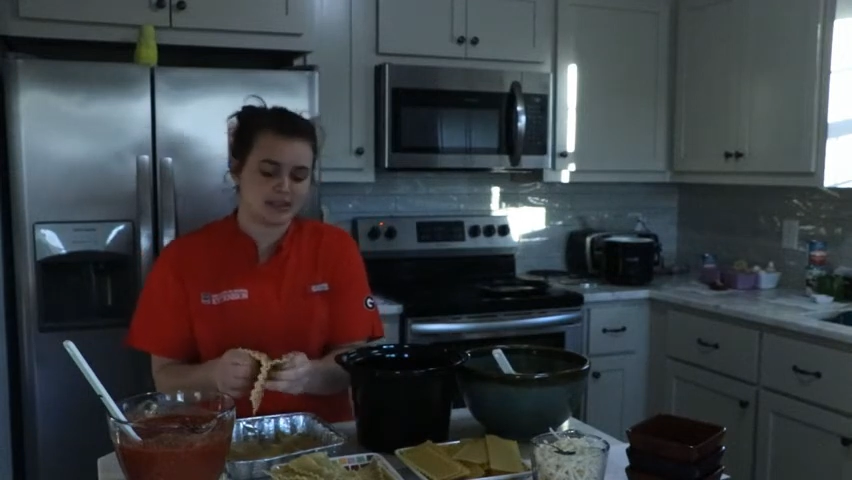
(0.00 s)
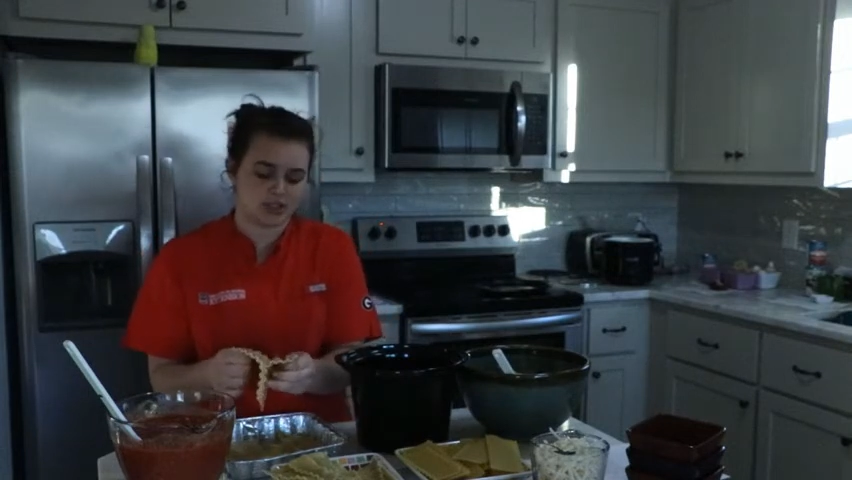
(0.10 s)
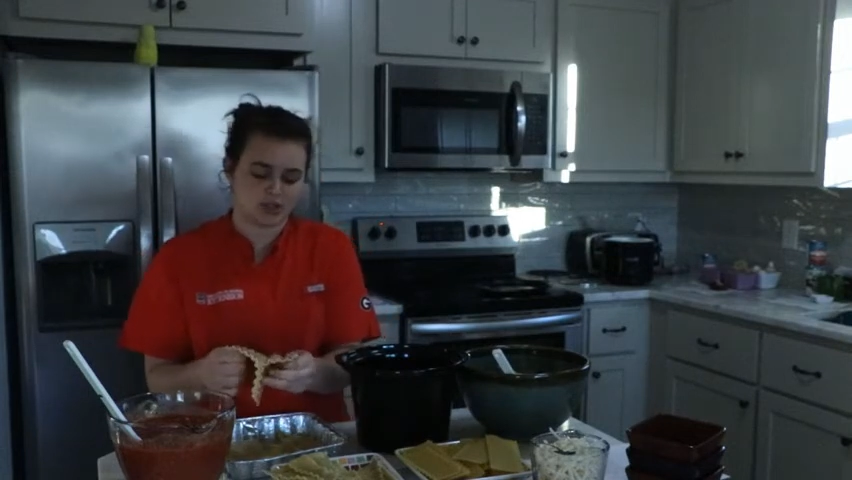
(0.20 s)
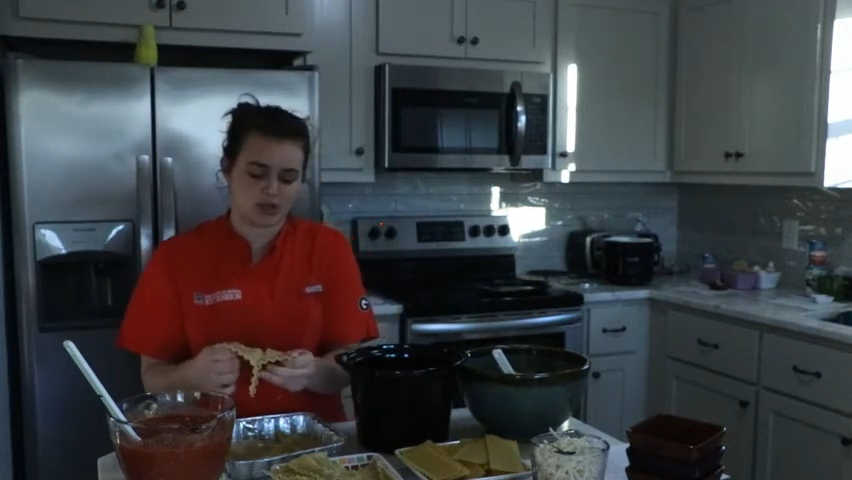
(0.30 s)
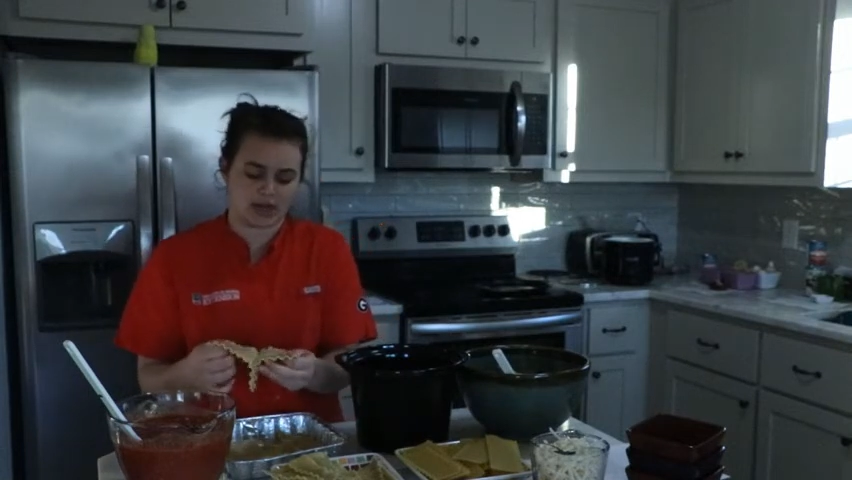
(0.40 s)
that
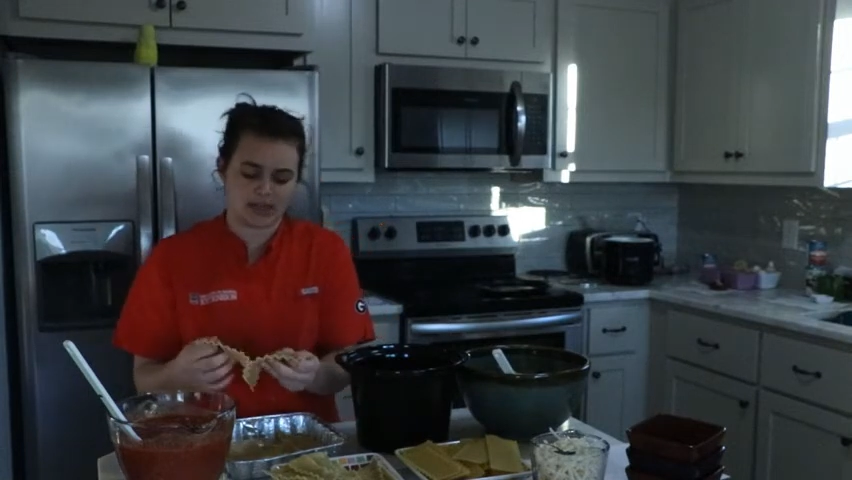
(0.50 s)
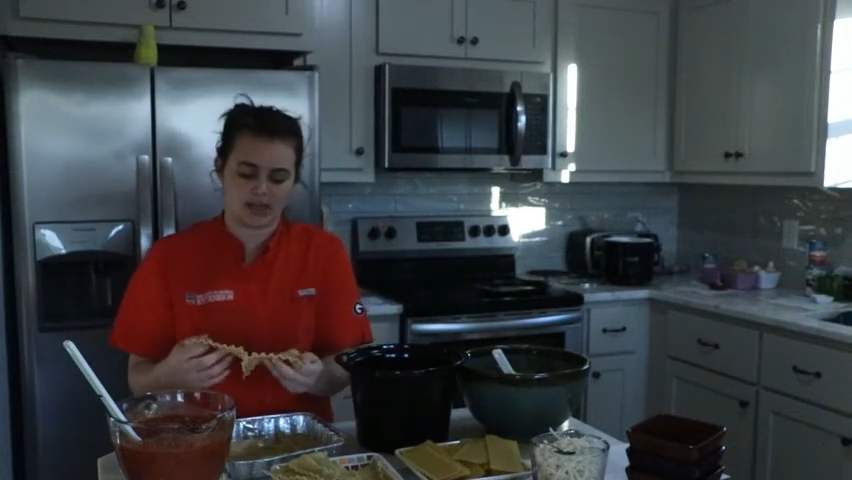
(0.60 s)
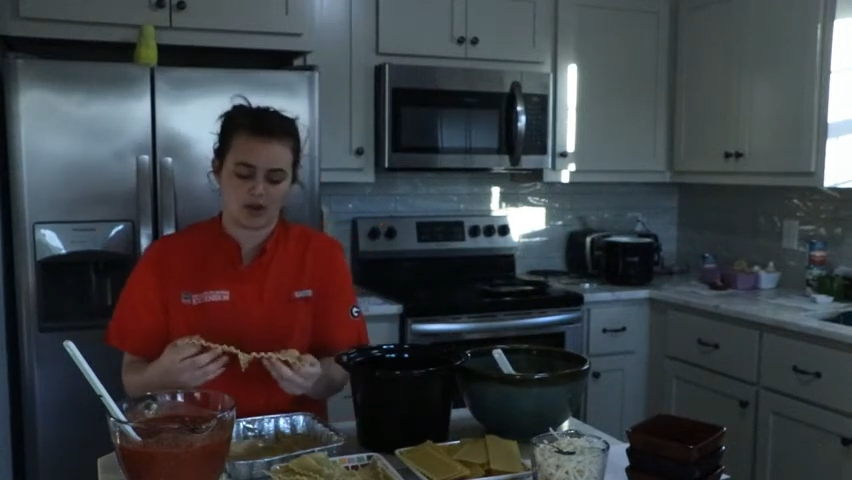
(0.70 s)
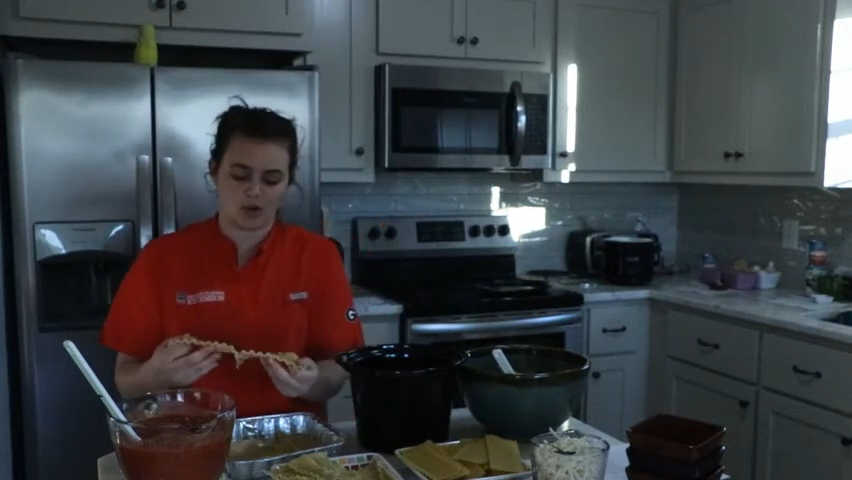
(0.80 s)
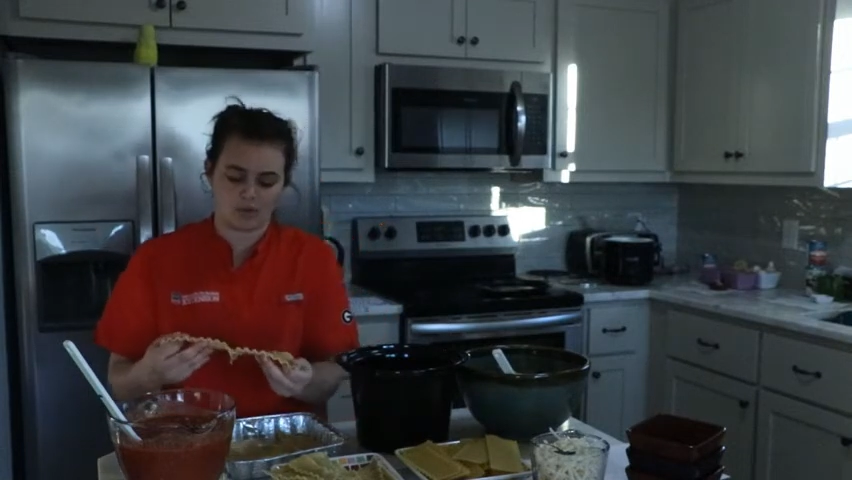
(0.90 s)
you try to
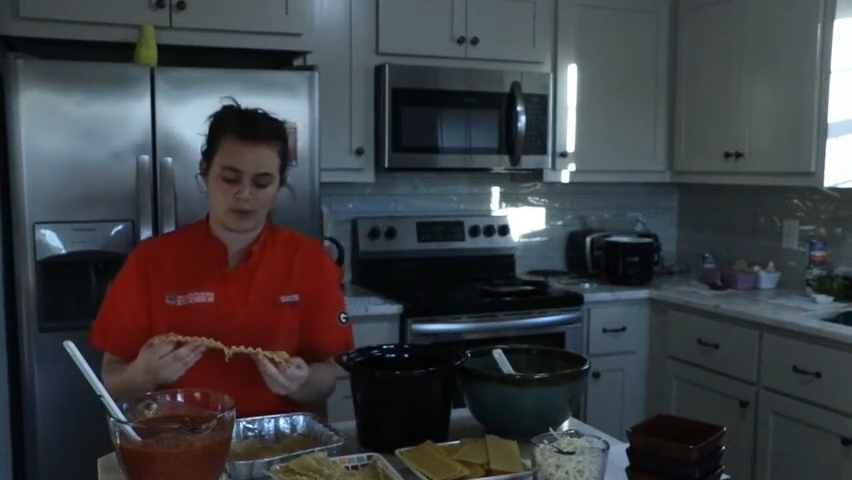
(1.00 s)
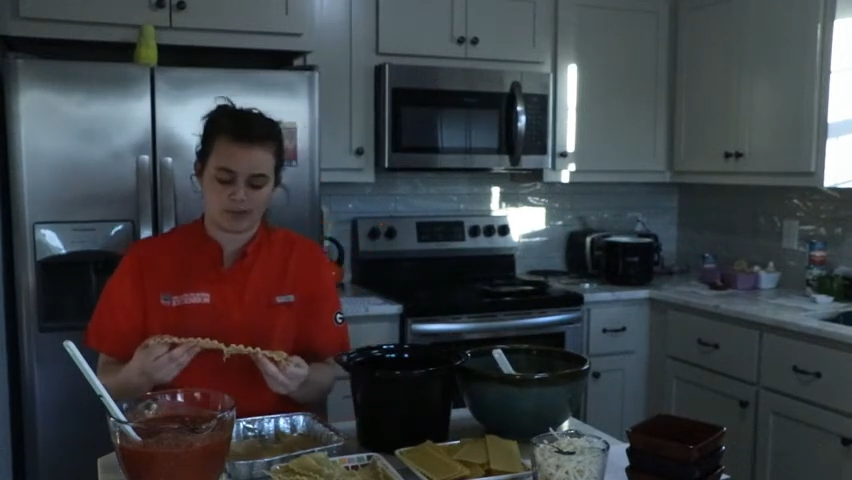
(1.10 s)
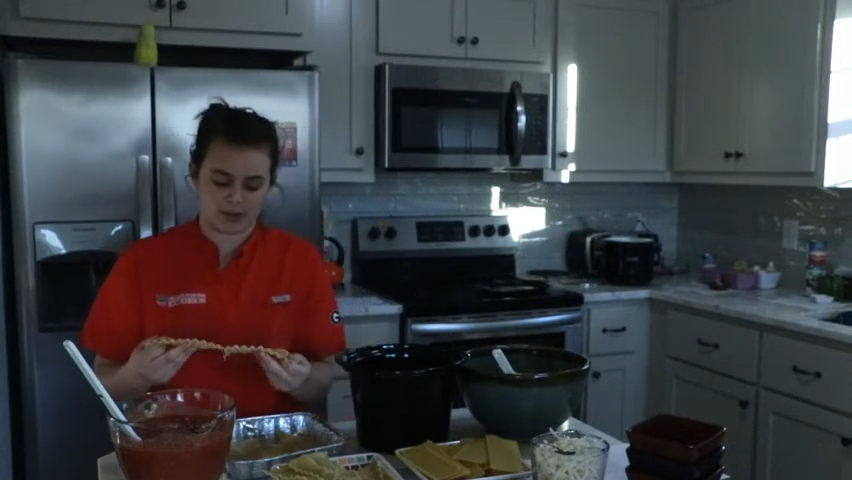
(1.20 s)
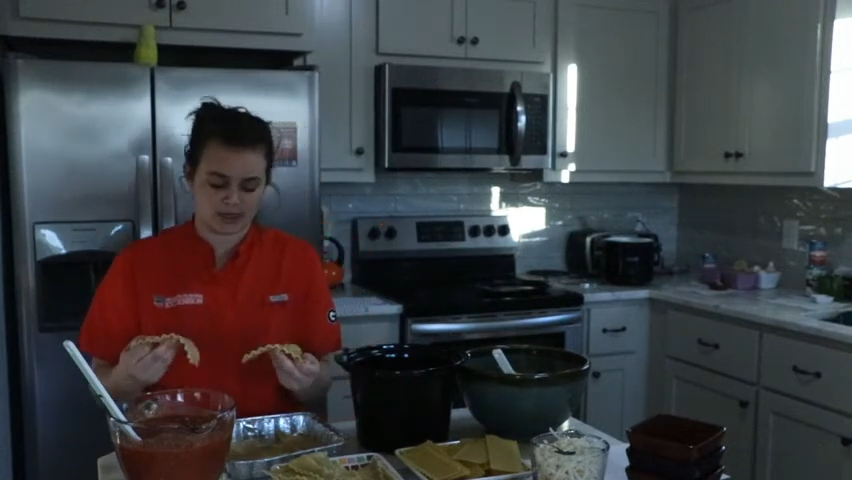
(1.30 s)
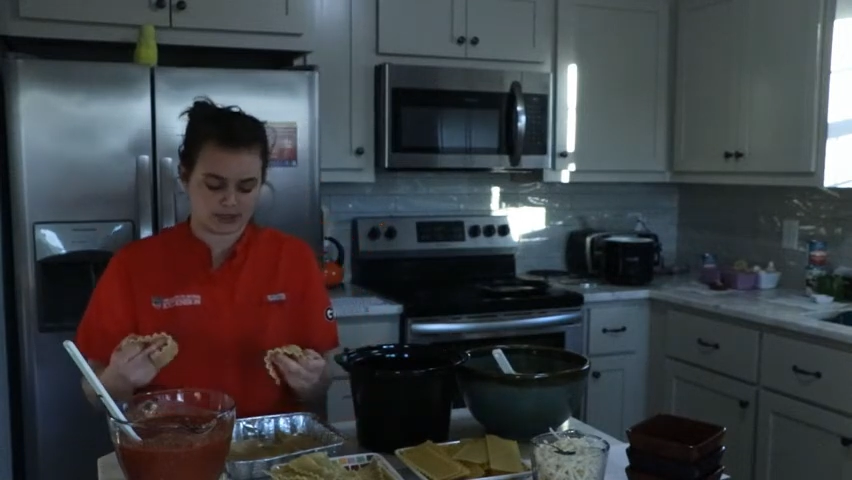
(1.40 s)
eat whole
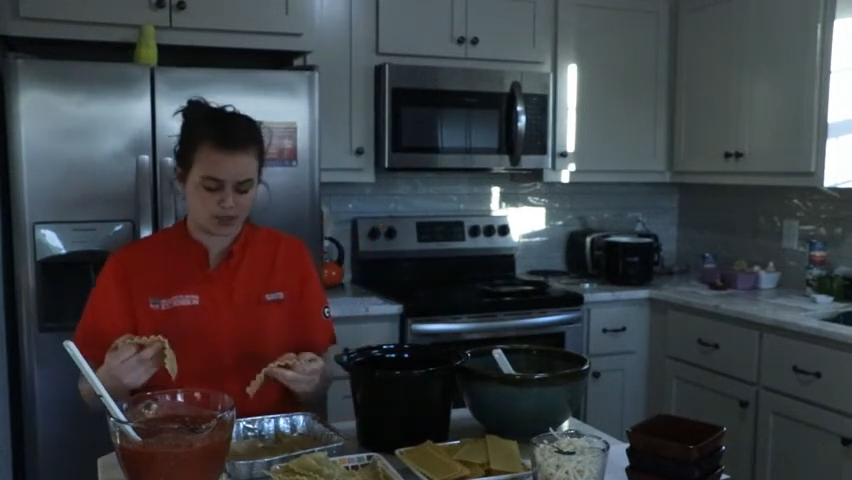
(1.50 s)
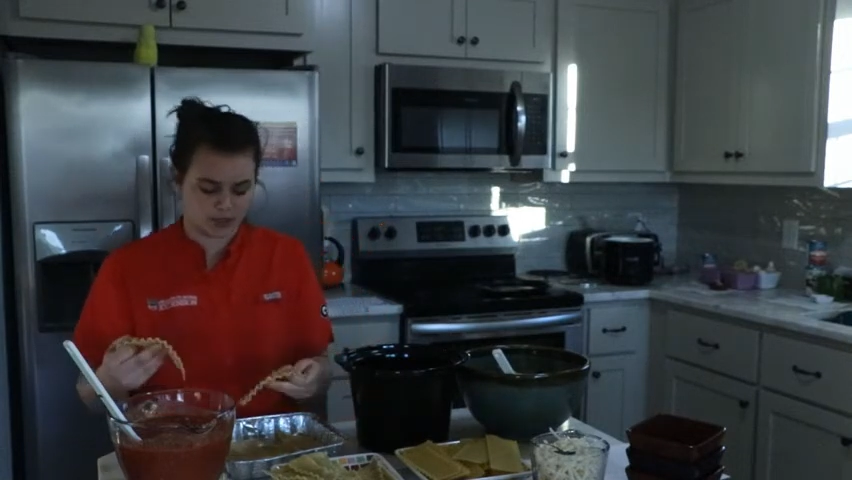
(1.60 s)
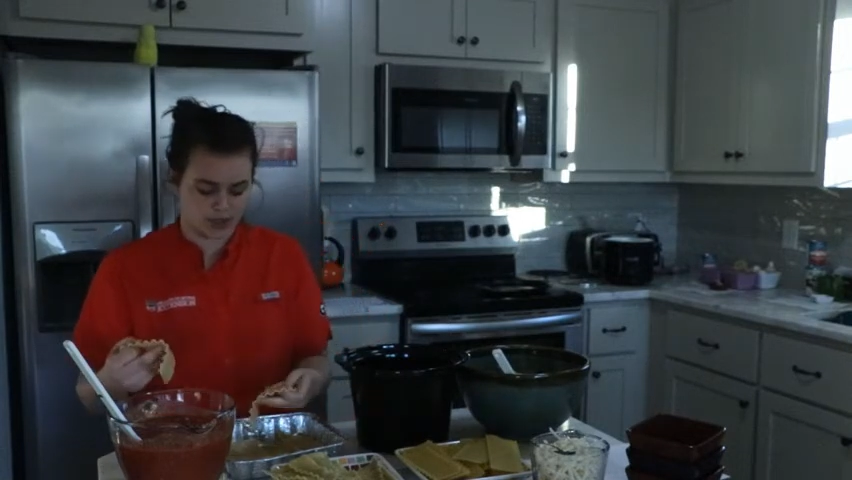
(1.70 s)
wheat pasta,